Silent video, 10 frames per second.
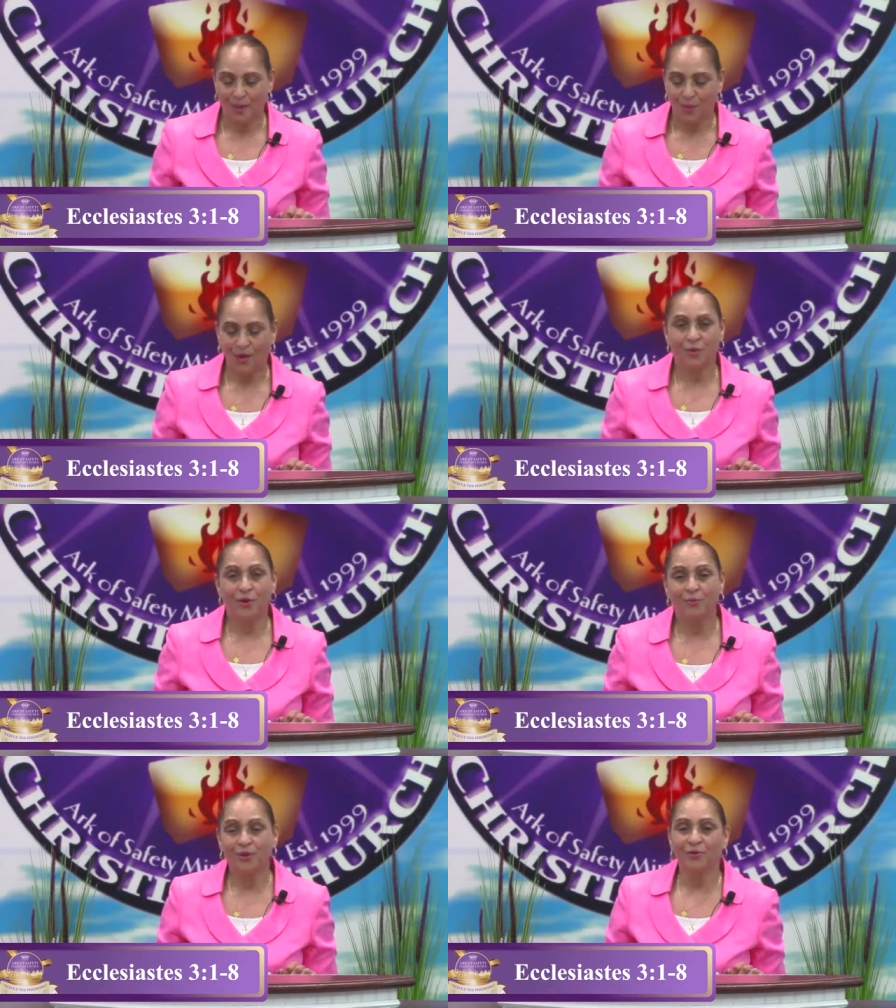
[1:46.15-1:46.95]
We
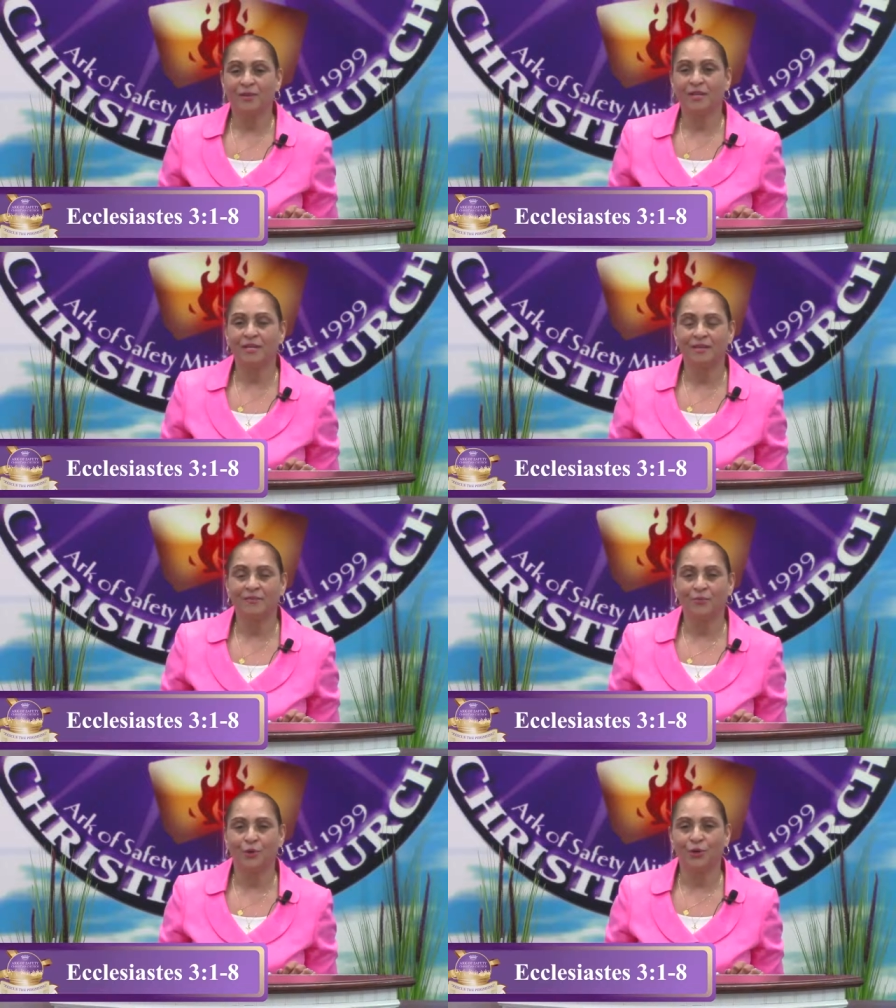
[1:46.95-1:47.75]
will be
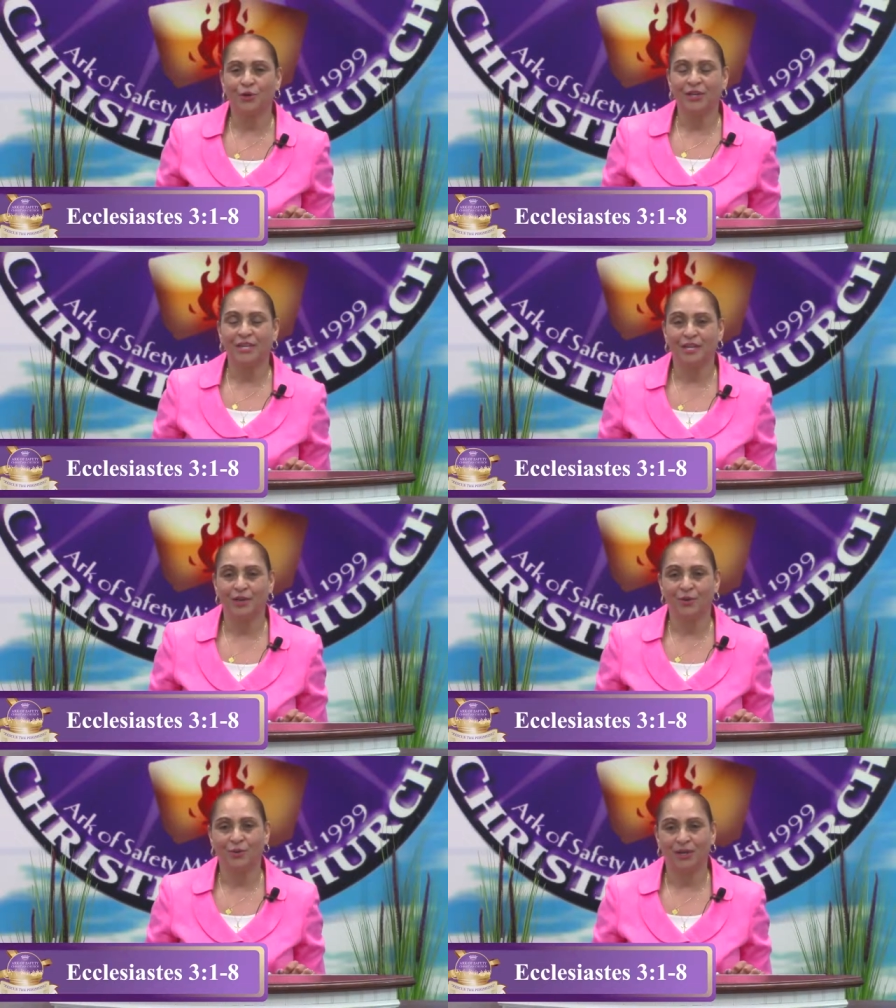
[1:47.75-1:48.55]
reading for your
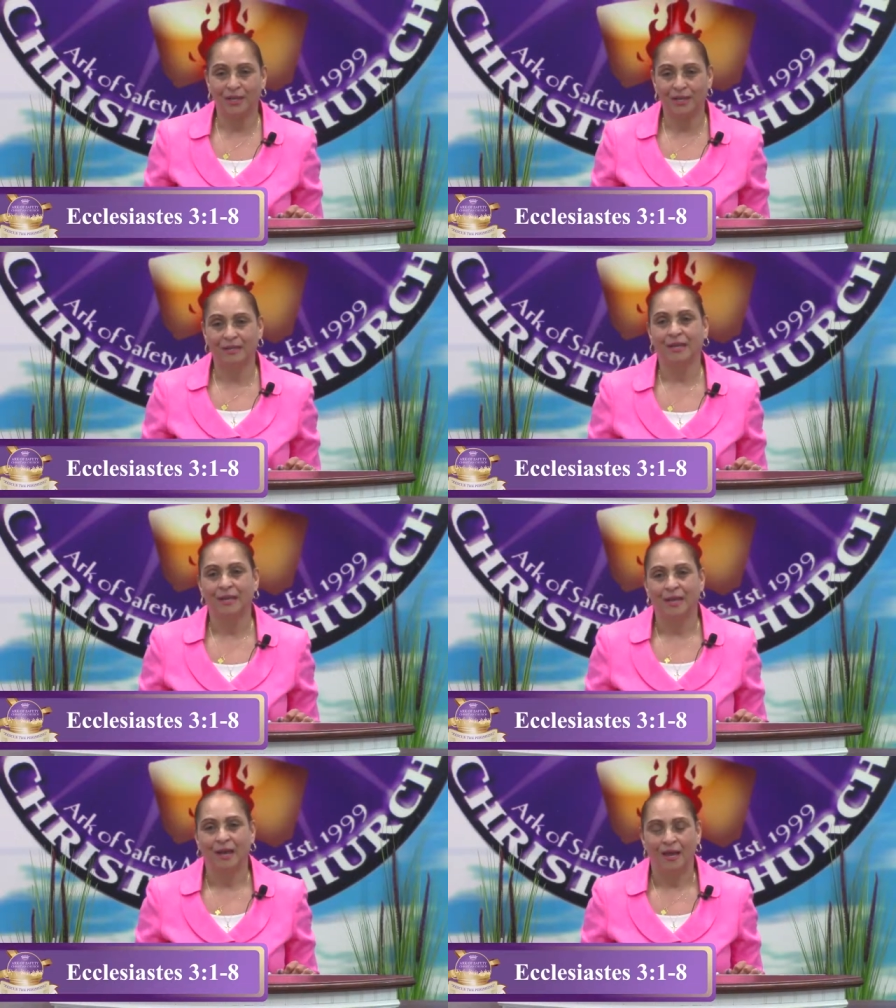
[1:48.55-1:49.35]
hearing
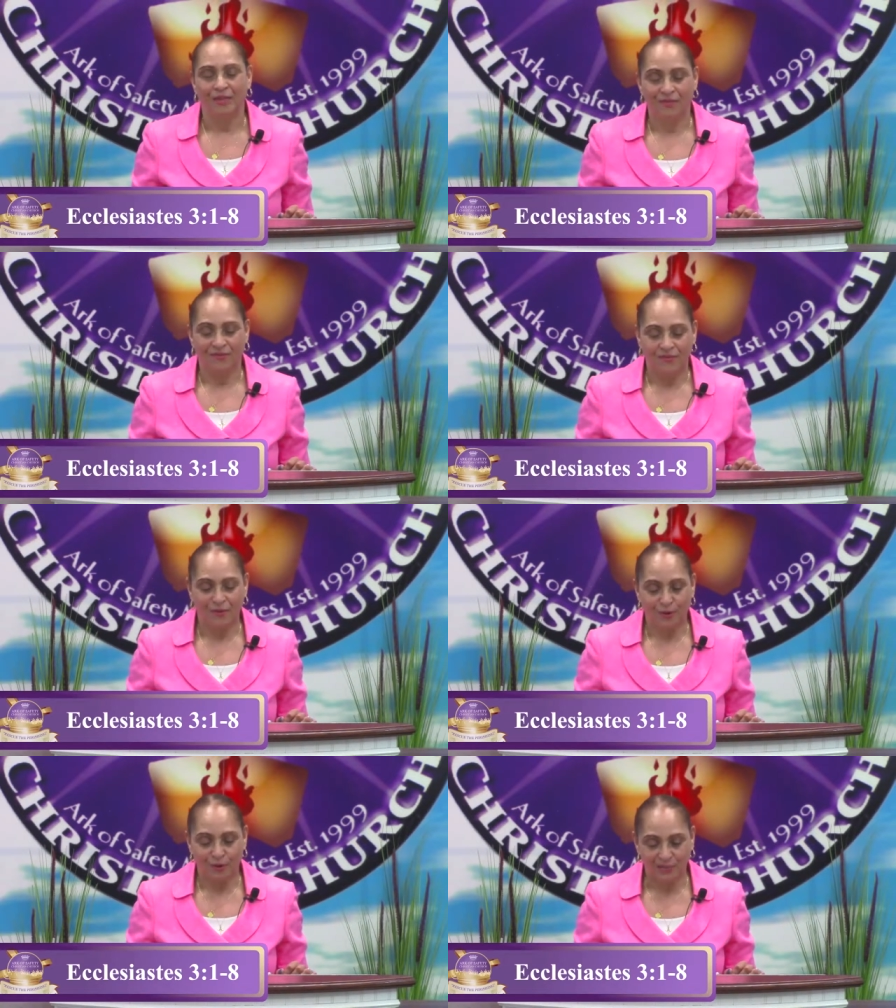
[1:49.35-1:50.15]
the
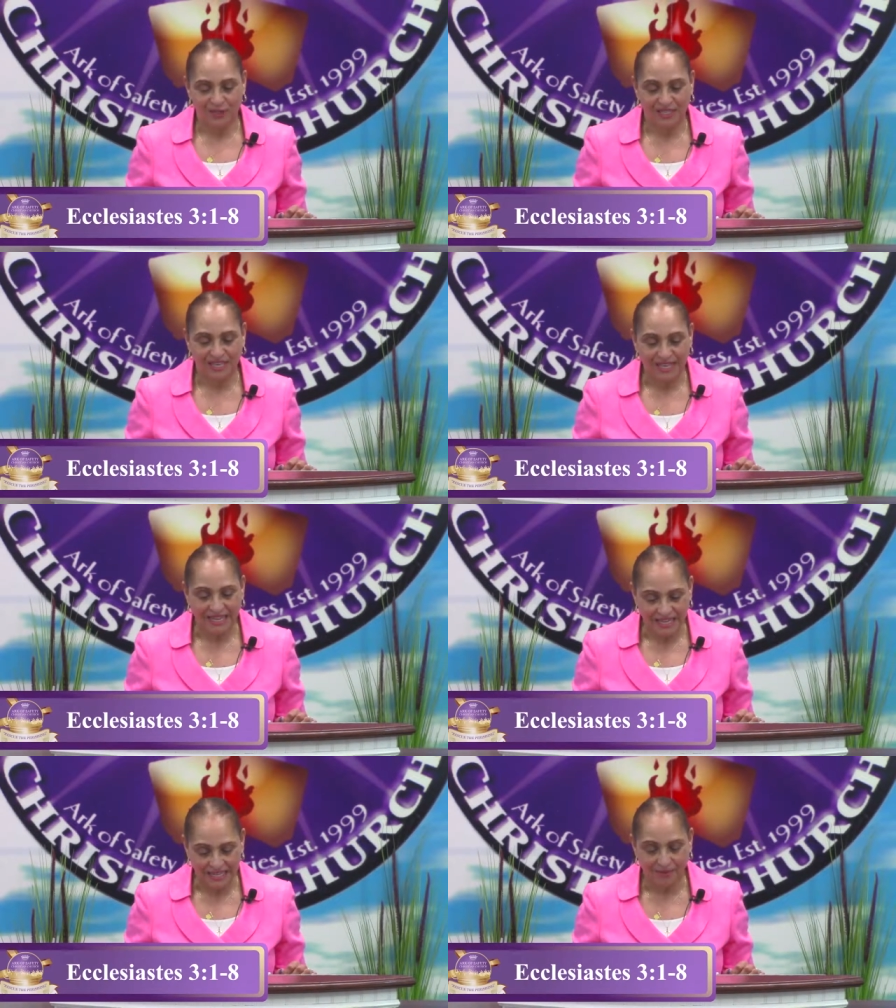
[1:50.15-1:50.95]
first
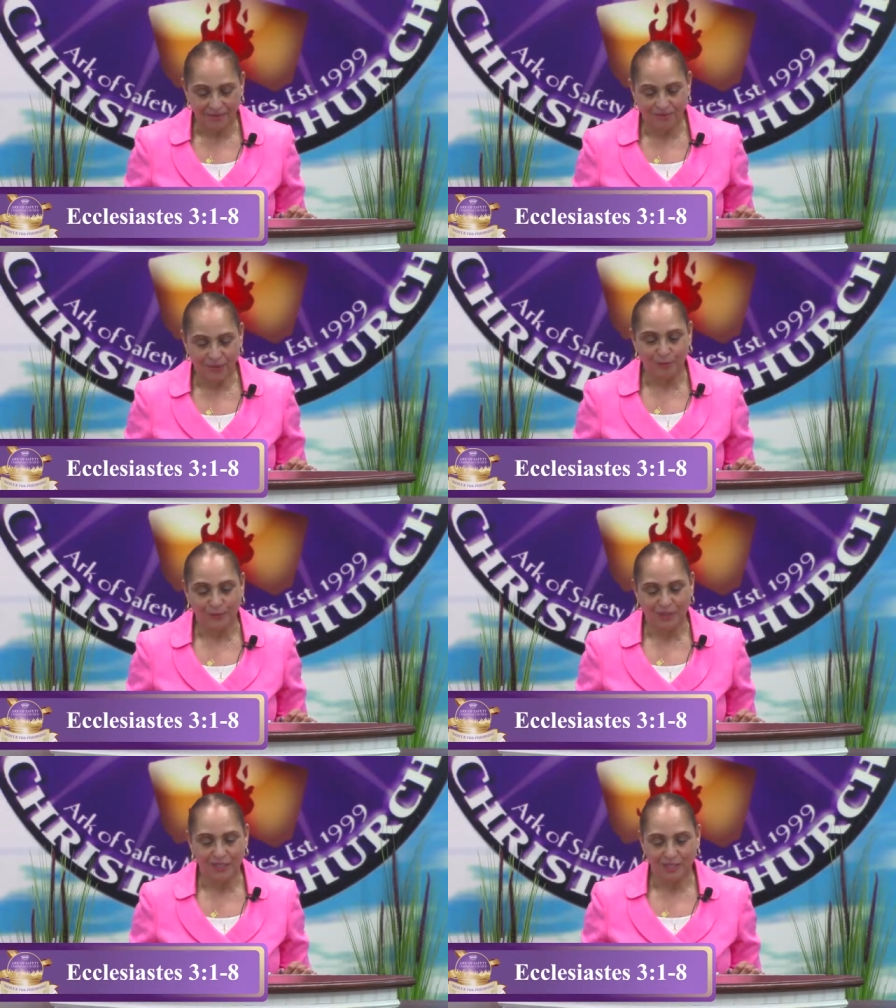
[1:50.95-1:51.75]
8
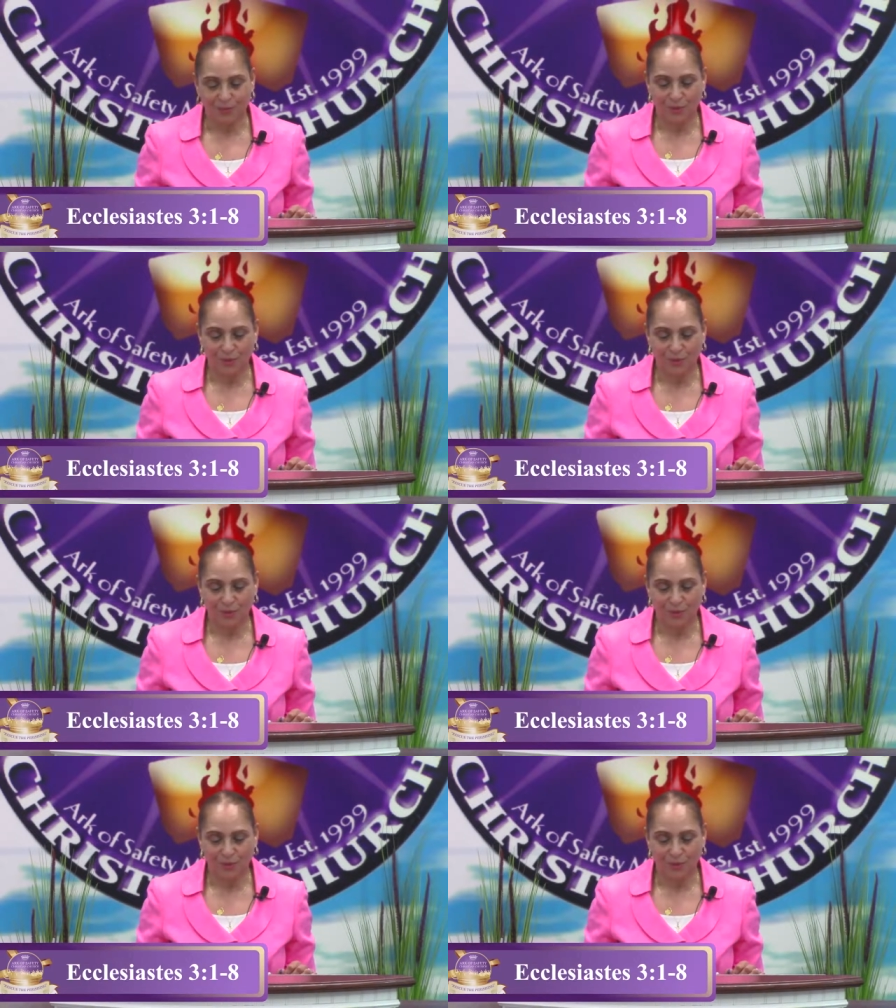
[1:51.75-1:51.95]
verses.